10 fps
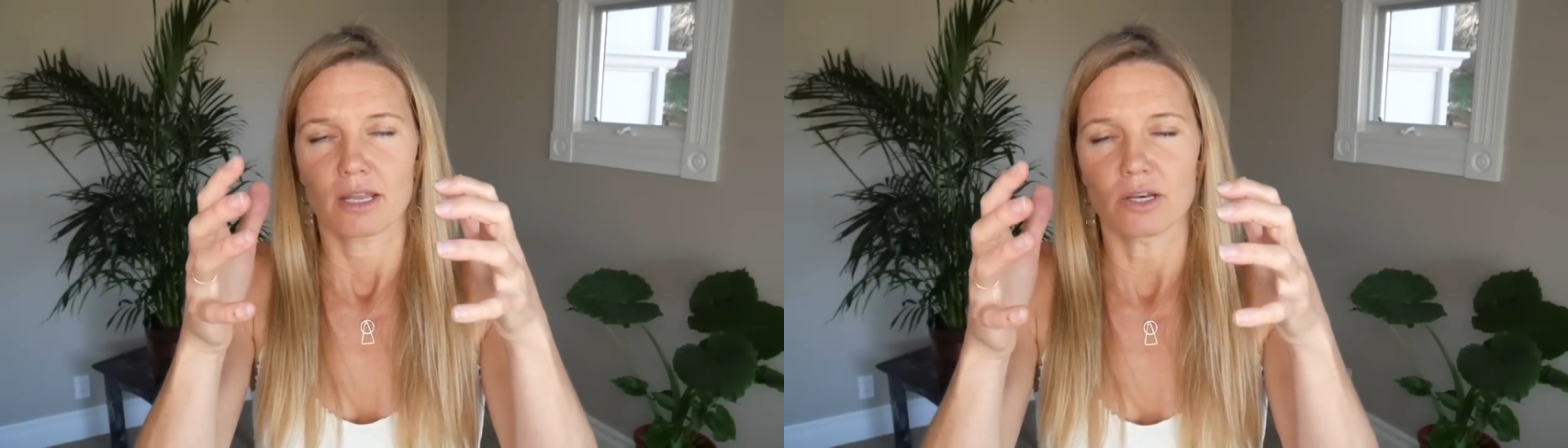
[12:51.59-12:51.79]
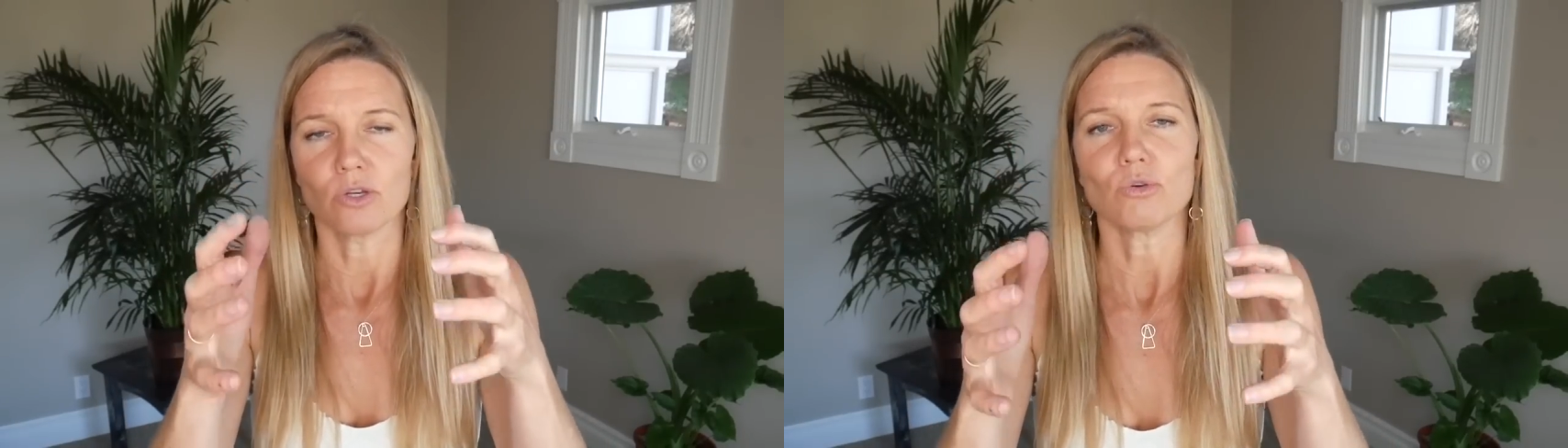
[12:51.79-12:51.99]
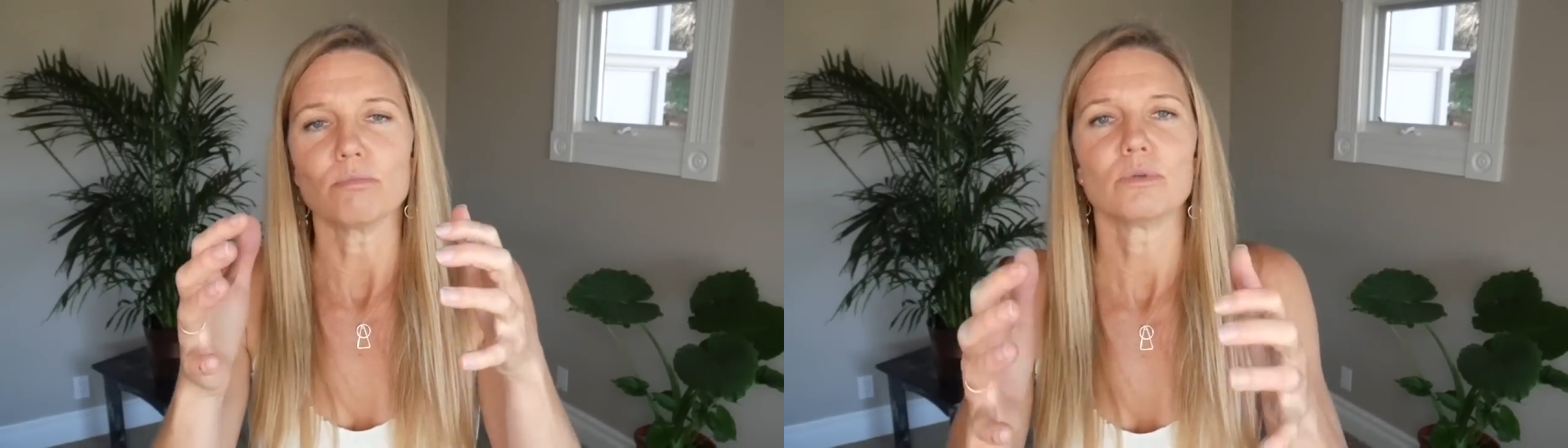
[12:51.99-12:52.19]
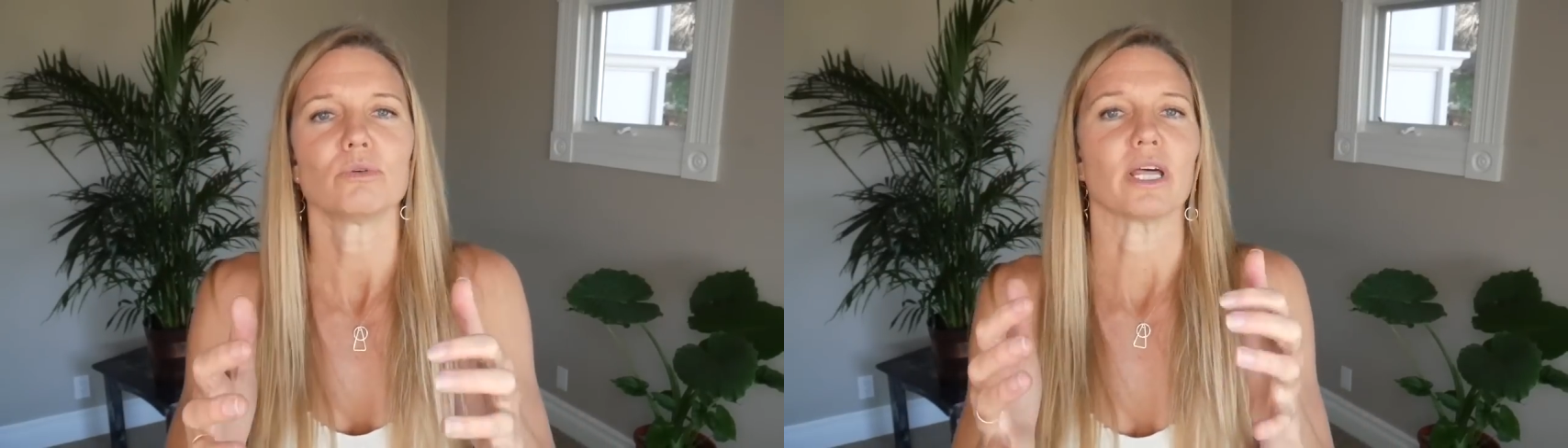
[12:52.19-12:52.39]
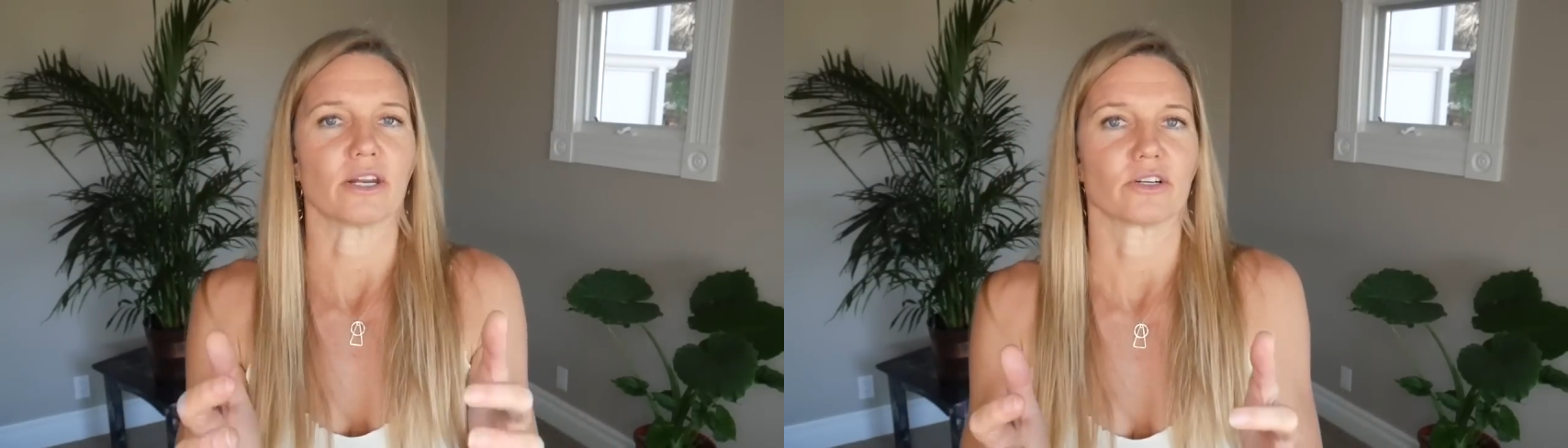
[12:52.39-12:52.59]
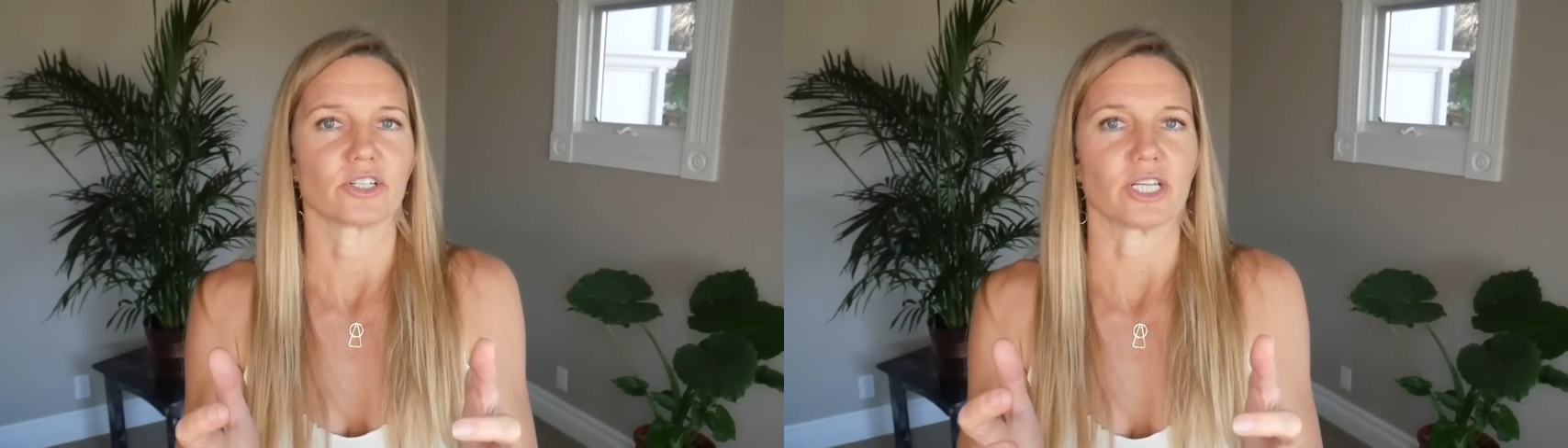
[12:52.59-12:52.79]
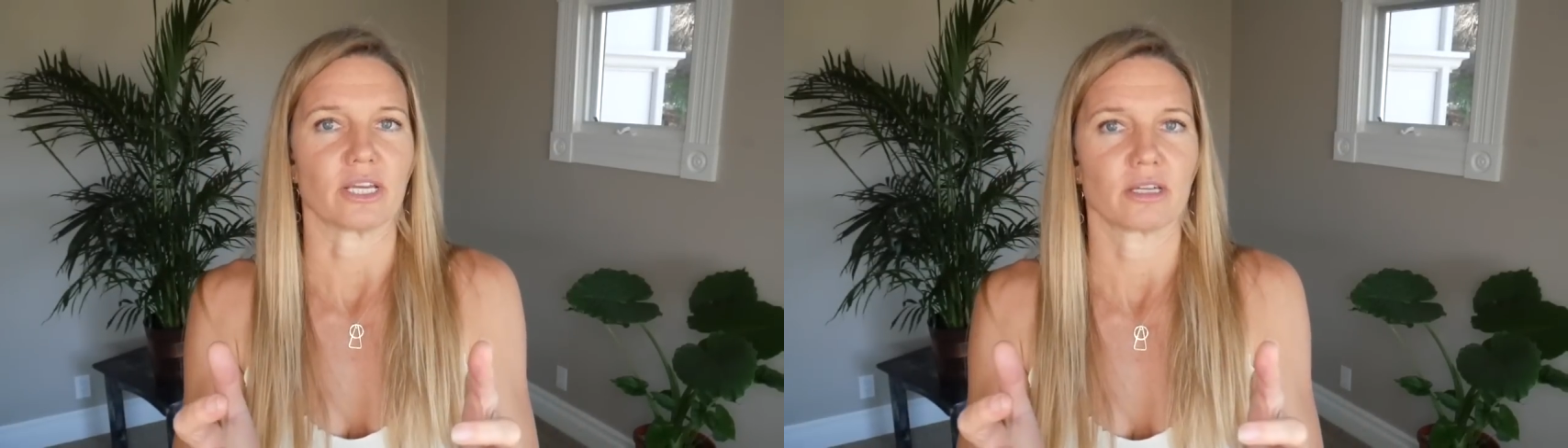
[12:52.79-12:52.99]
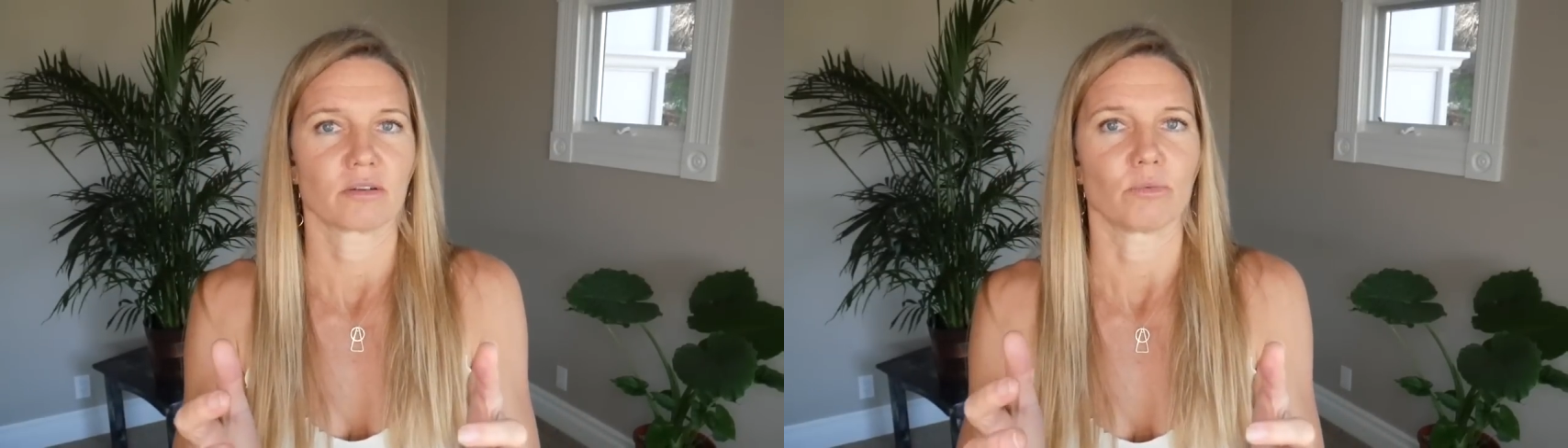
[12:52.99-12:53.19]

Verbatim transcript: new moon energy,